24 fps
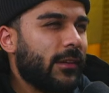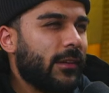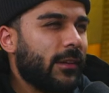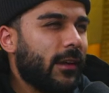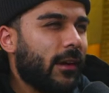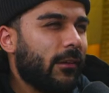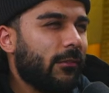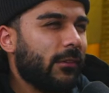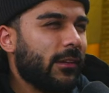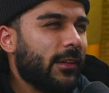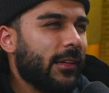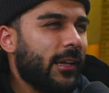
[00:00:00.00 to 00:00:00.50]
and
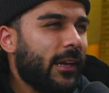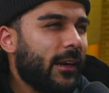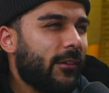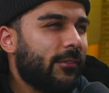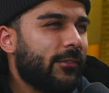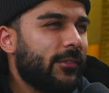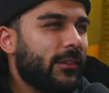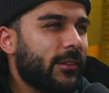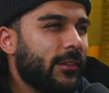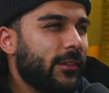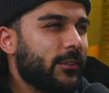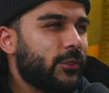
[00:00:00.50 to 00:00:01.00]
not really
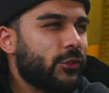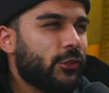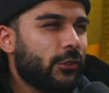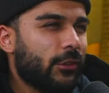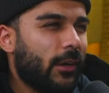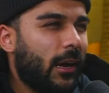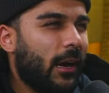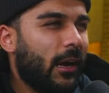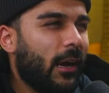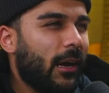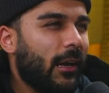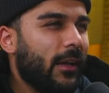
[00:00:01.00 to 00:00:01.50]
have to
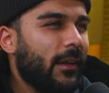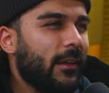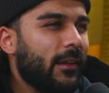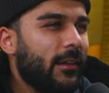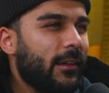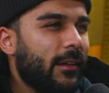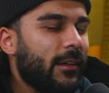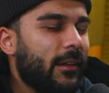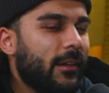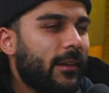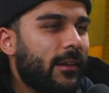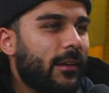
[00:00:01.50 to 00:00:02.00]
try.
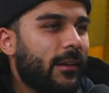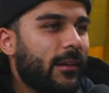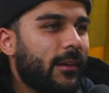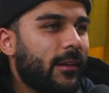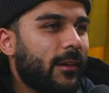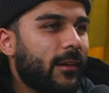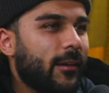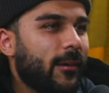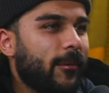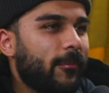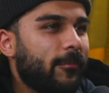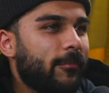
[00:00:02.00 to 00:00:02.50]

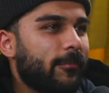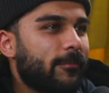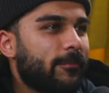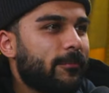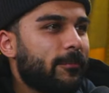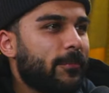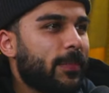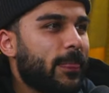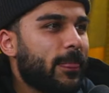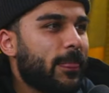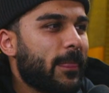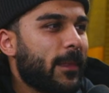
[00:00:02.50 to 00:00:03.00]
Um,
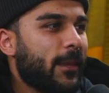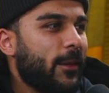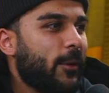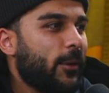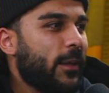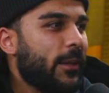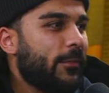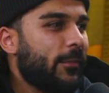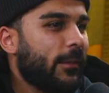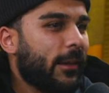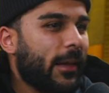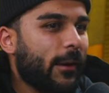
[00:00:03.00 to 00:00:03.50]
you know,
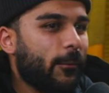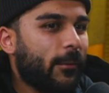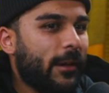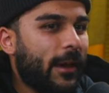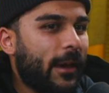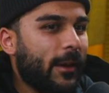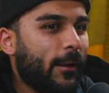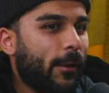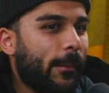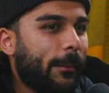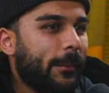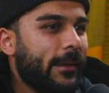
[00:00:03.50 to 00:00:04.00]
even like when
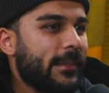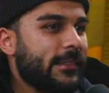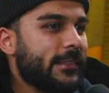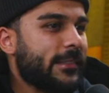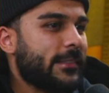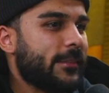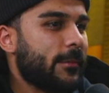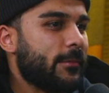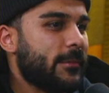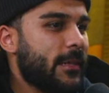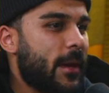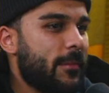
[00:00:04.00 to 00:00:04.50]
I go places,
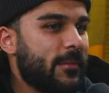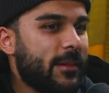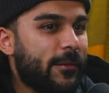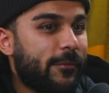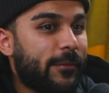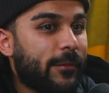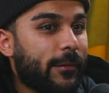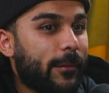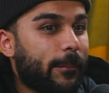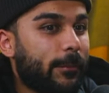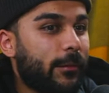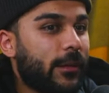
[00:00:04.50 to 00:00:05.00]
sometimes I
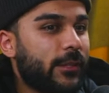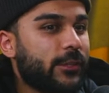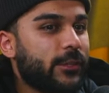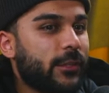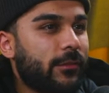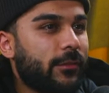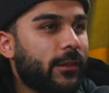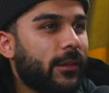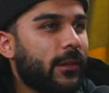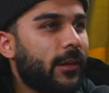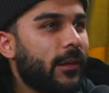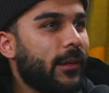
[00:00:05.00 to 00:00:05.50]
feel the pressure
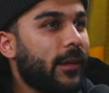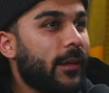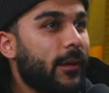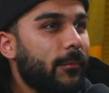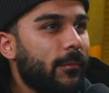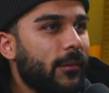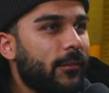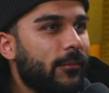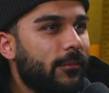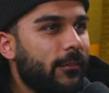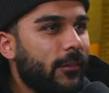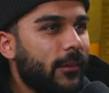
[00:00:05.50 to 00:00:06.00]
of like, I gotta
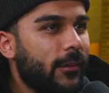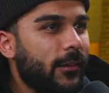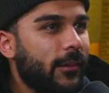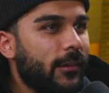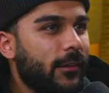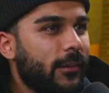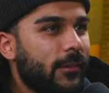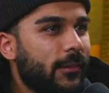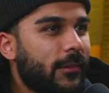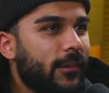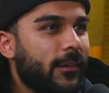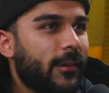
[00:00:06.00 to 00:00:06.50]
be
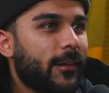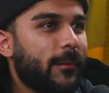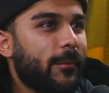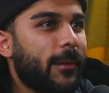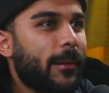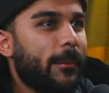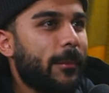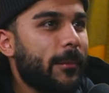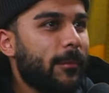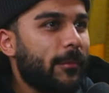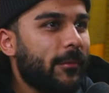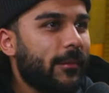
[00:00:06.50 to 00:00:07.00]
funny. I gotta
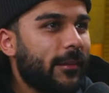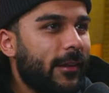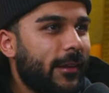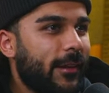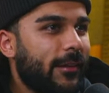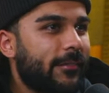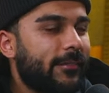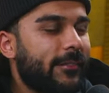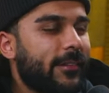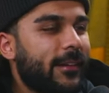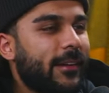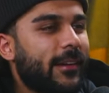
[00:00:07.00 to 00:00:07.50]
make people
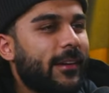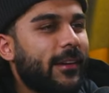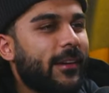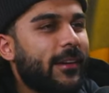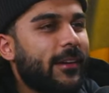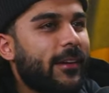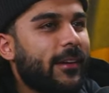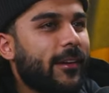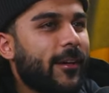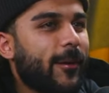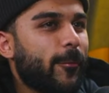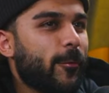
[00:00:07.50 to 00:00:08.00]
laugh.
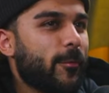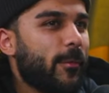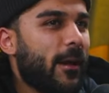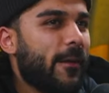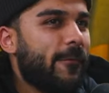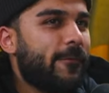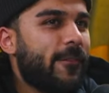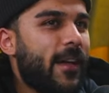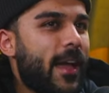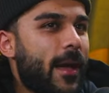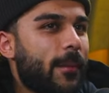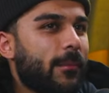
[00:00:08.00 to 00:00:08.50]
Uh, with my
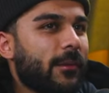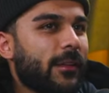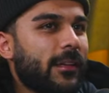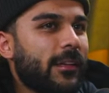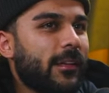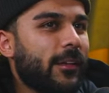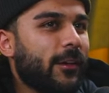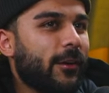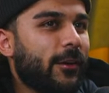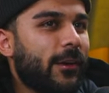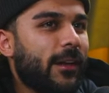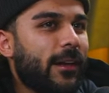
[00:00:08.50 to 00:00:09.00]
family,
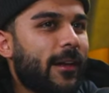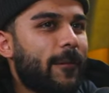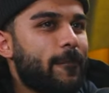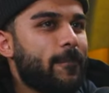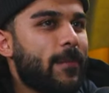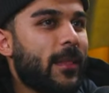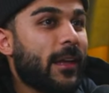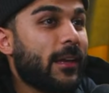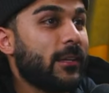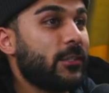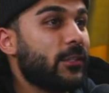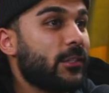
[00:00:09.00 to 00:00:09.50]
you know,
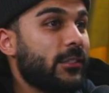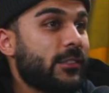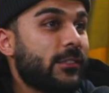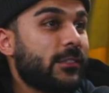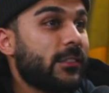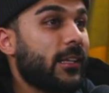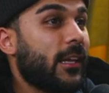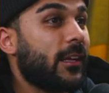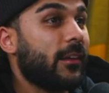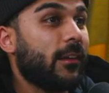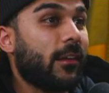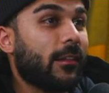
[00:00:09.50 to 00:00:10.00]
I could just
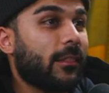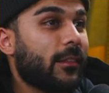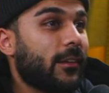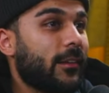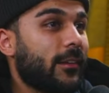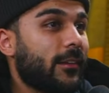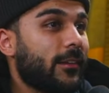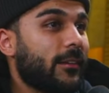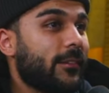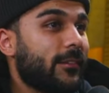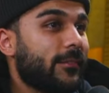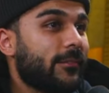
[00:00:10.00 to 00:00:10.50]
say nothing
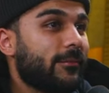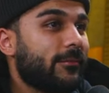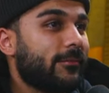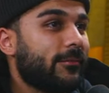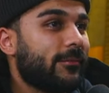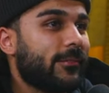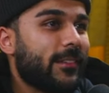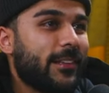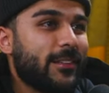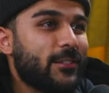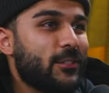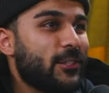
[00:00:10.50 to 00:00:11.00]

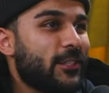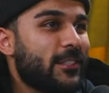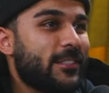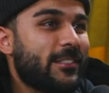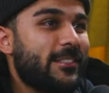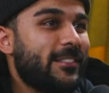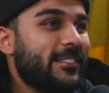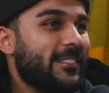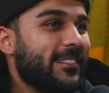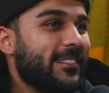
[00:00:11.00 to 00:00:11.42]
and just,